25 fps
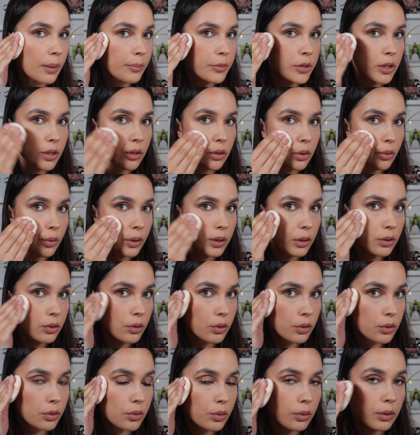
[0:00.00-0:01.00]
I'm just going
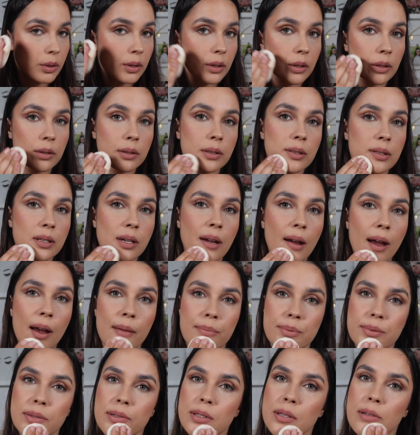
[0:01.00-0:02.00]
to do little
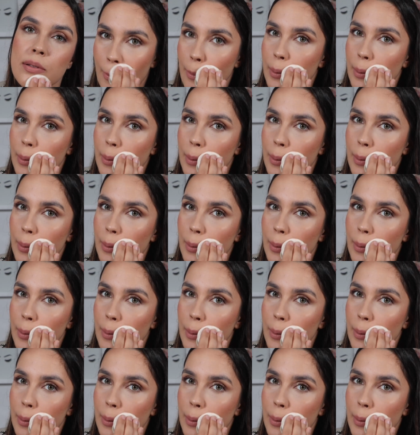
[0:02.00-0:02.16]
taps